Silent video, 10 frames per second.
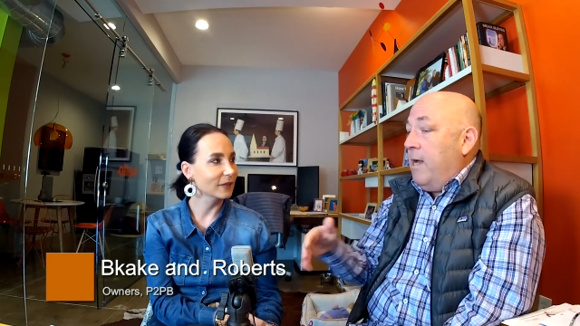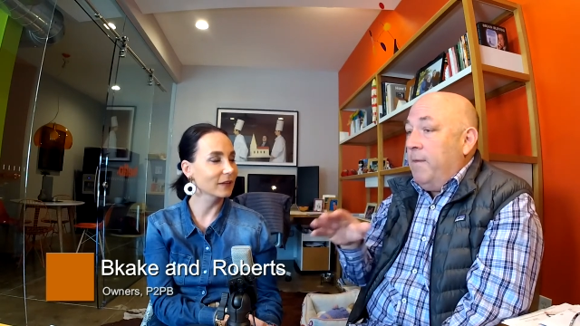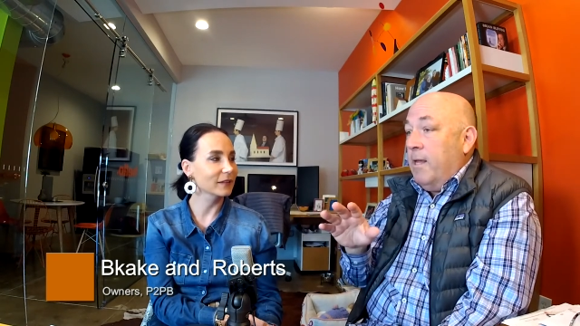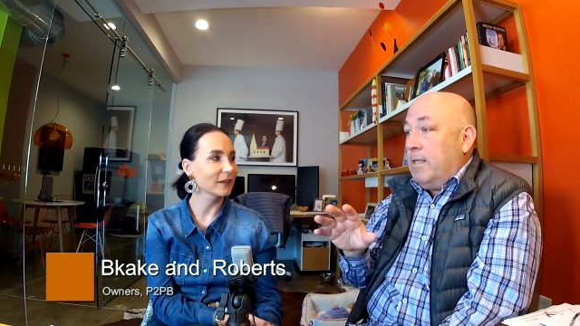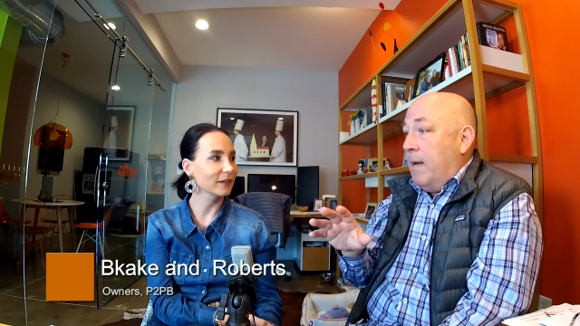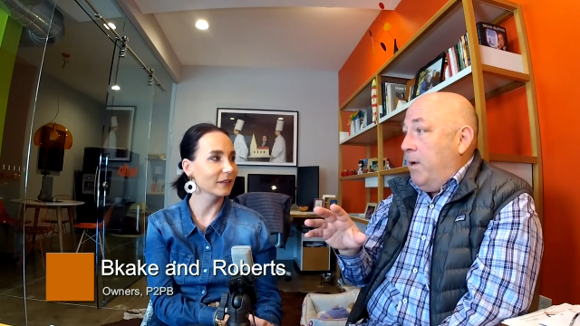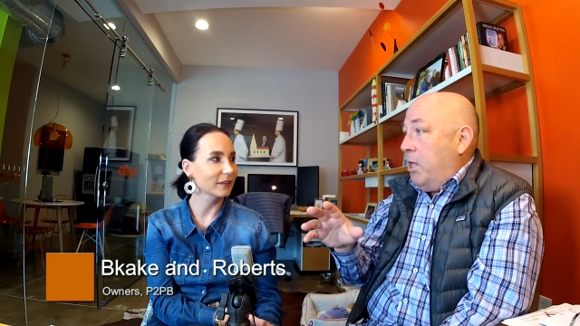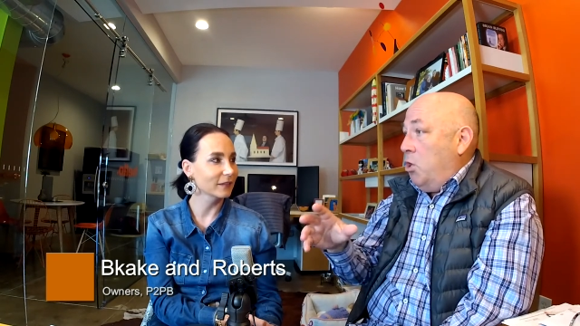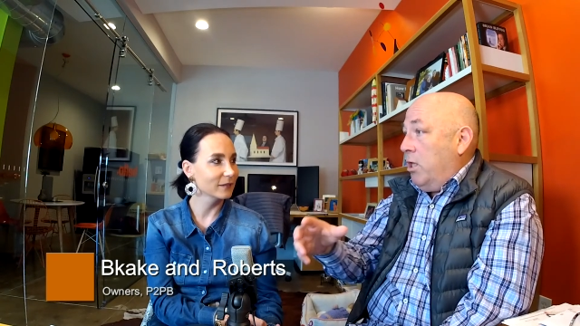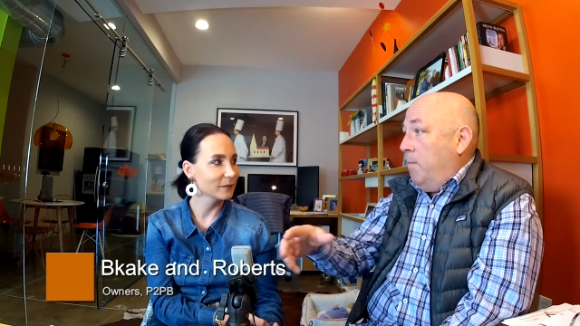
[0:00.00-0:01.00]
Speaker 1: Exactly. The same way
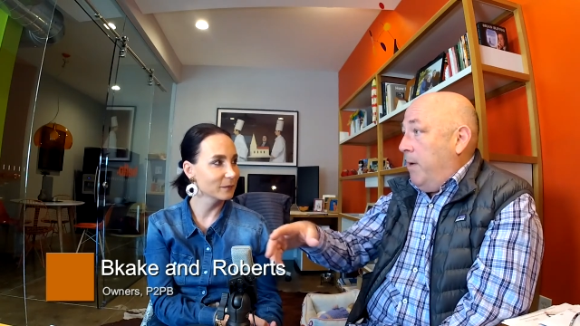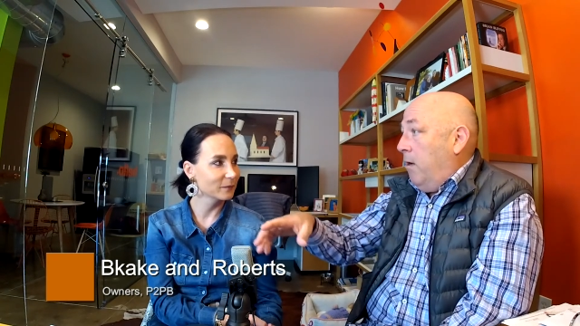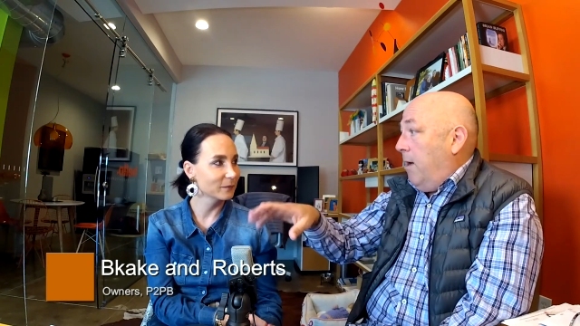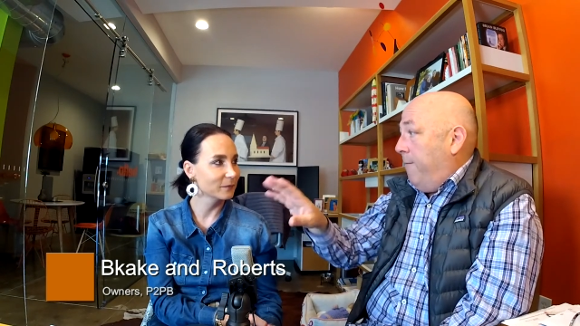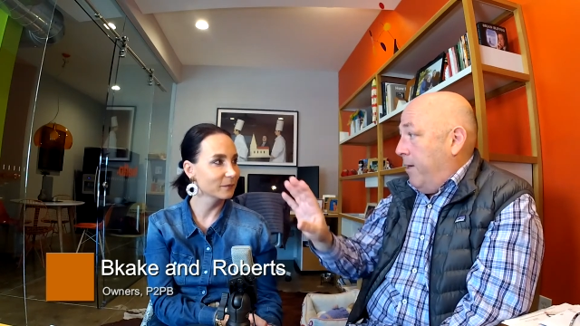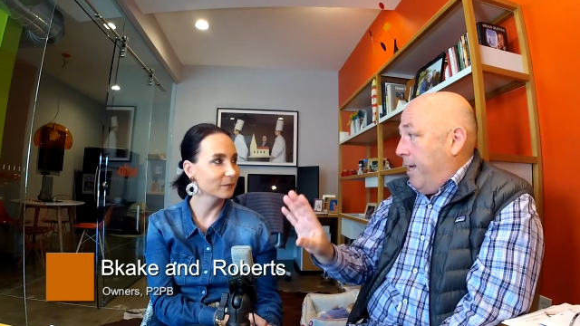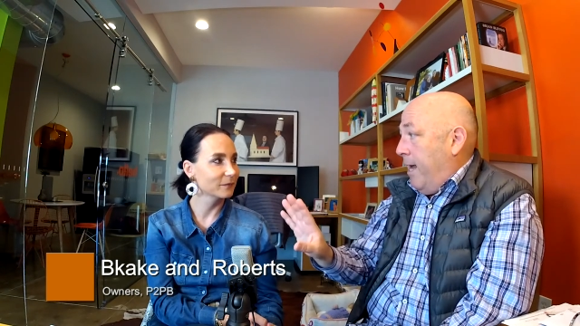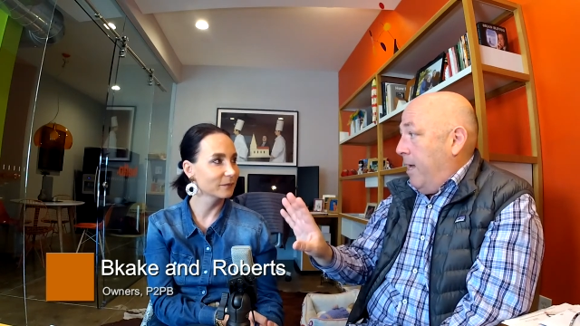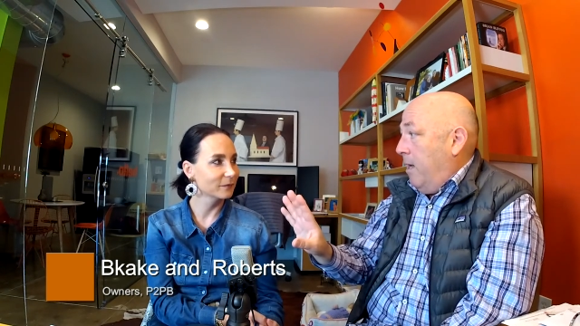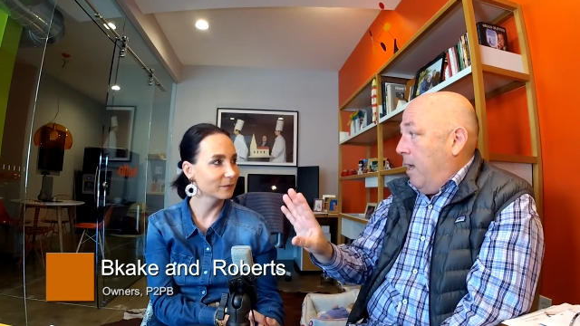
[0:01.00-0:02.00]
that you look in the mirror every
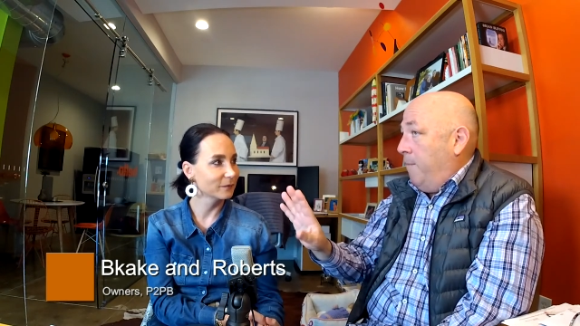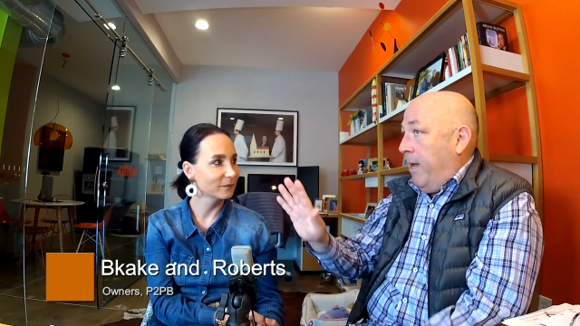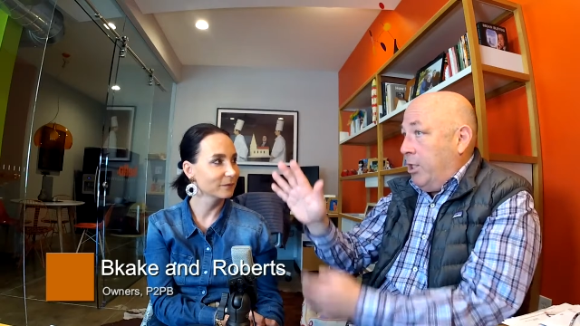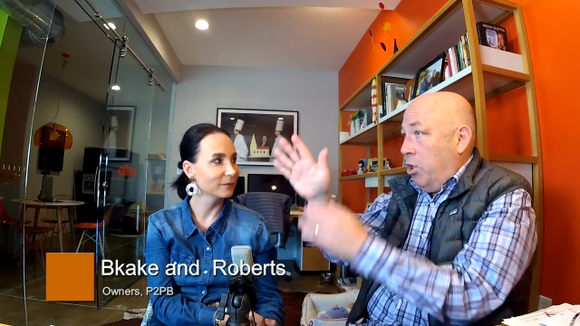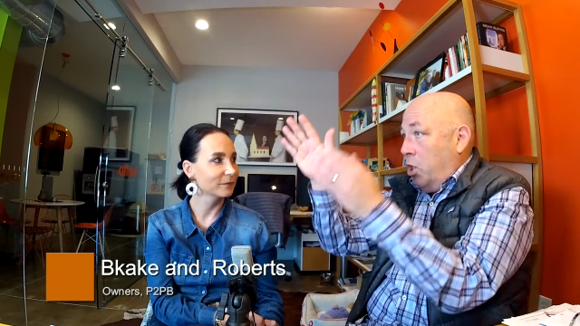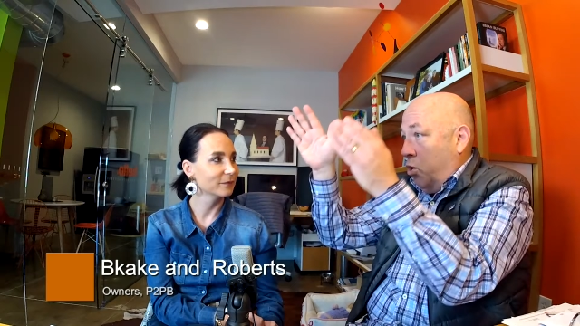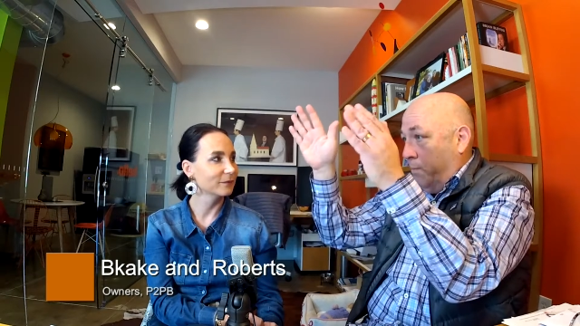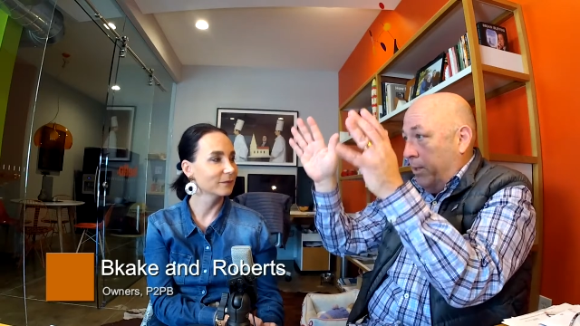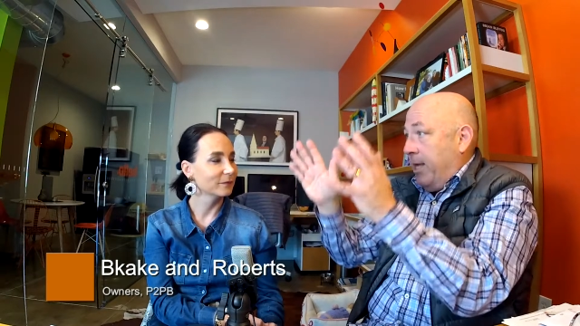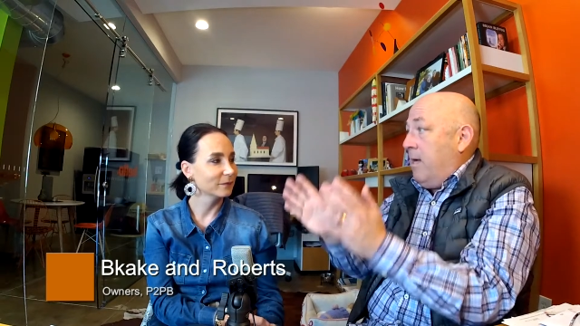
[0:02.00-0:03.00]
day and make sure you
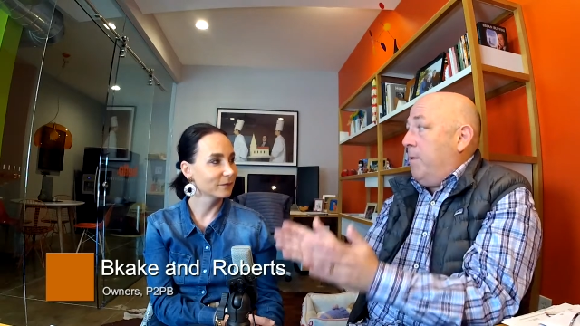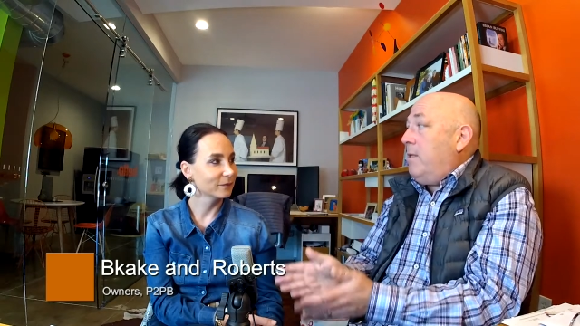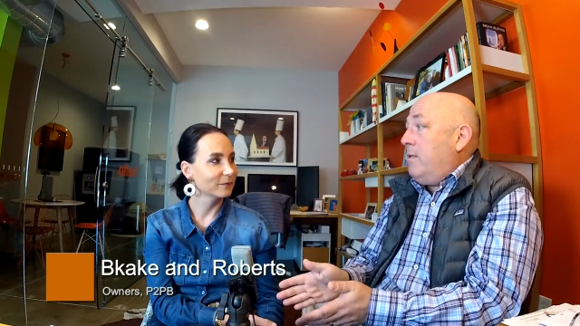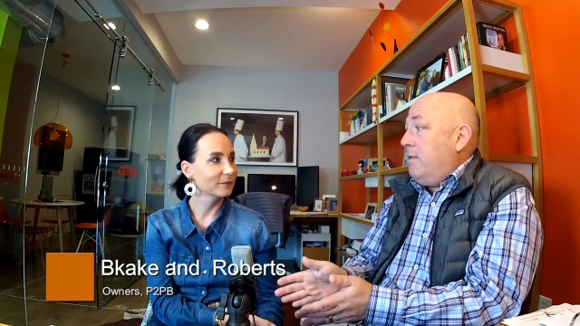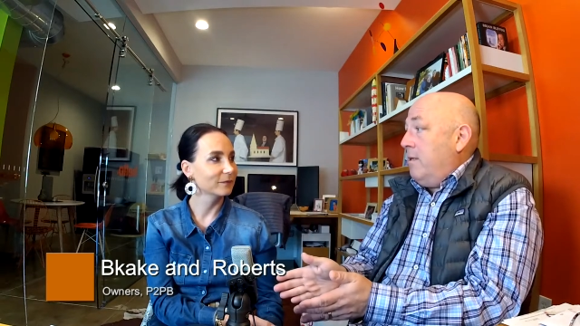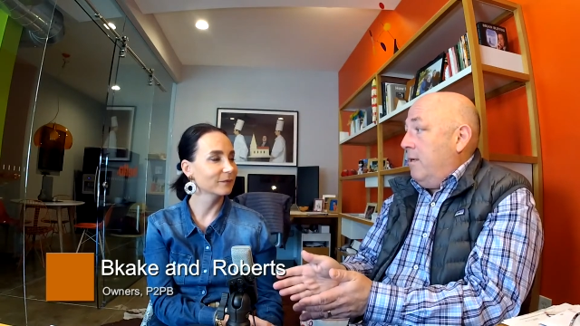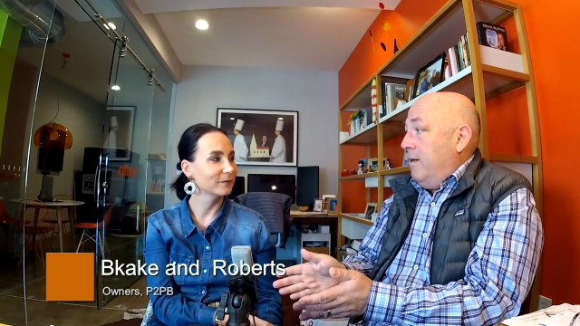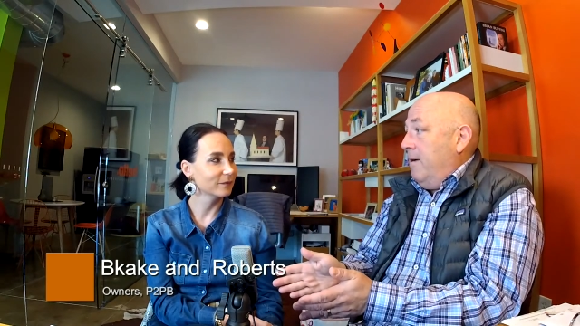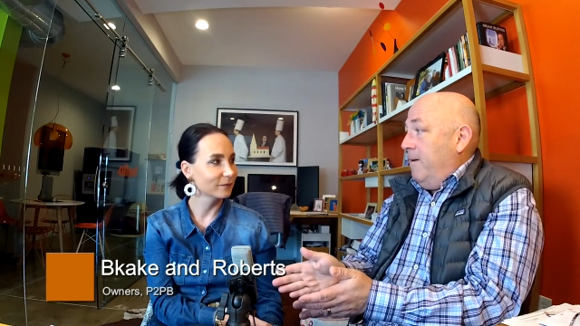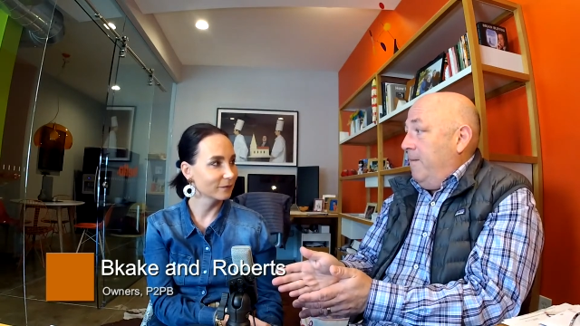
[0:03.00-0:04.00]
look presentable,
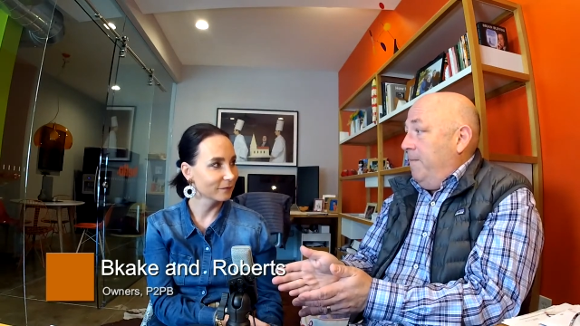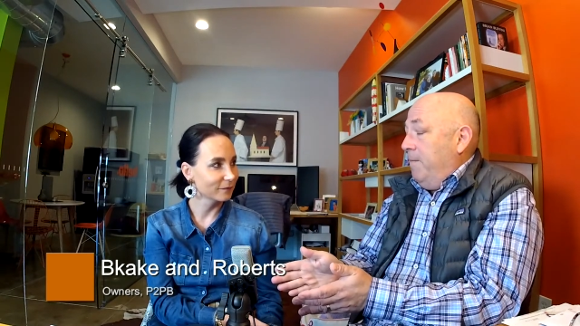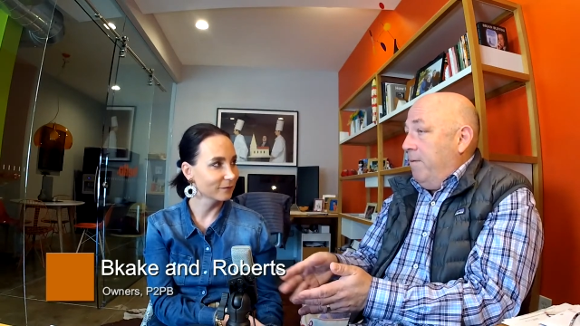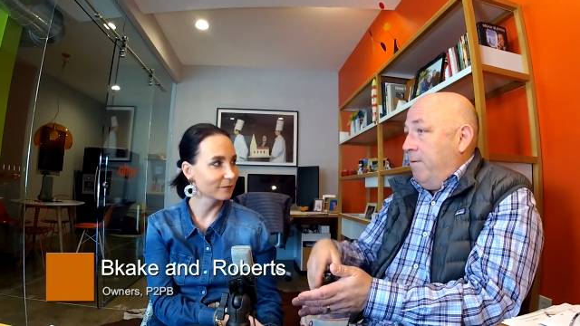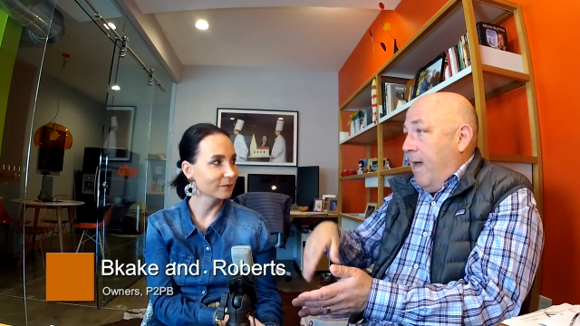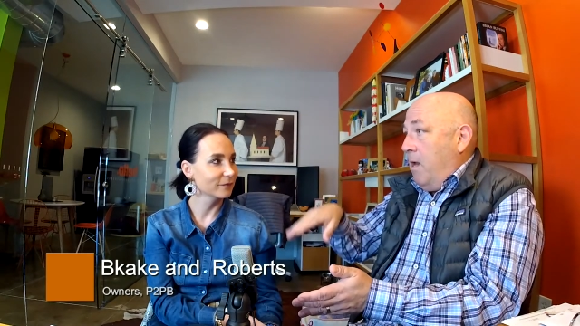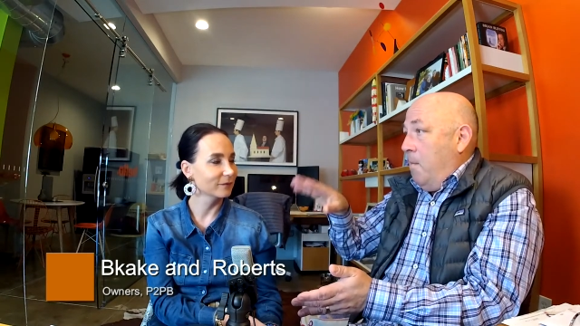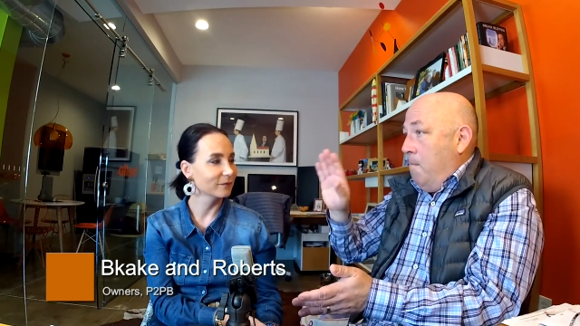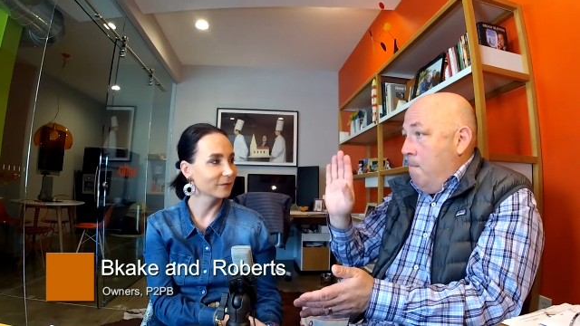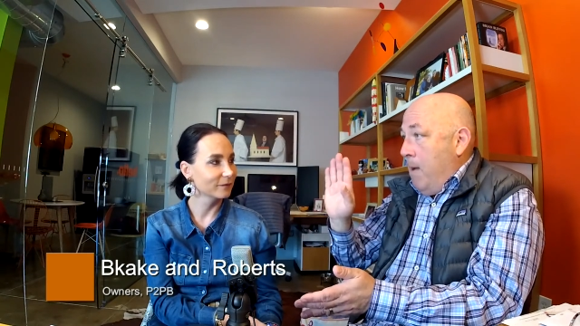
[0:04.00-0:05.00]

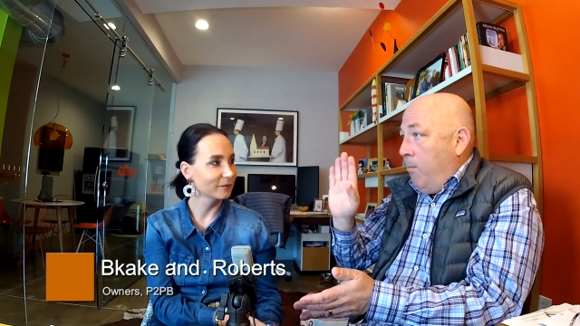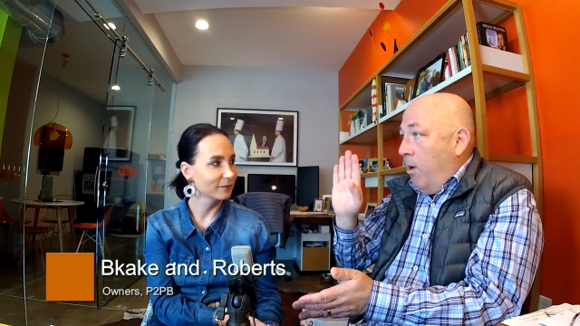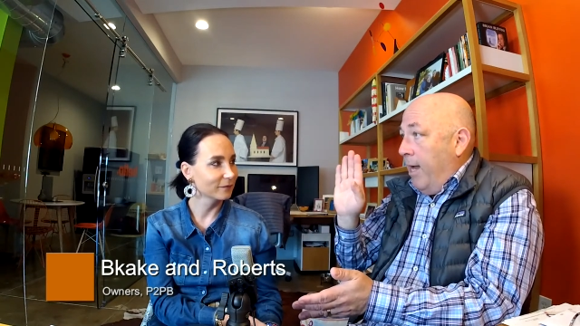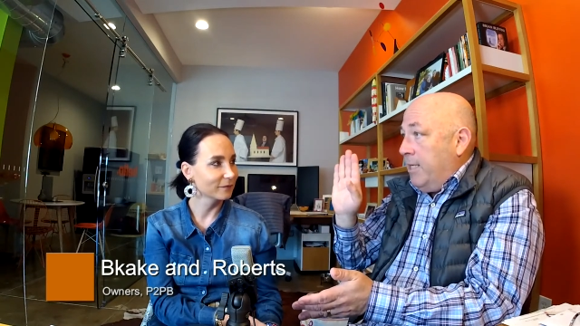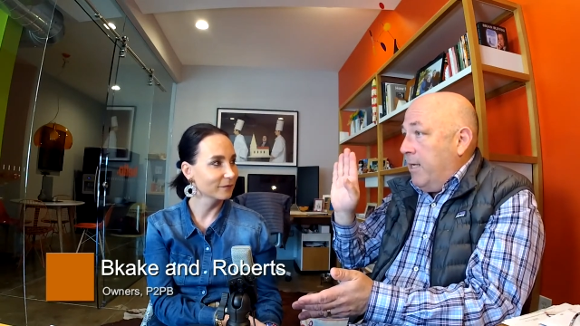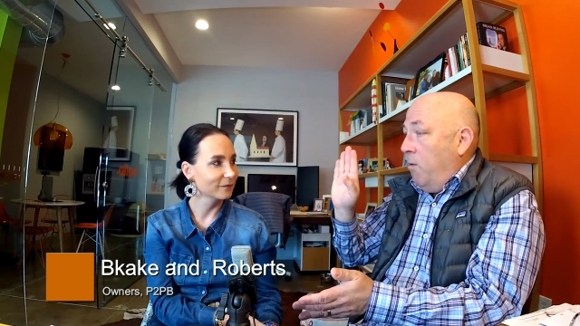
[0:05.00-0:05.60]
that memorizing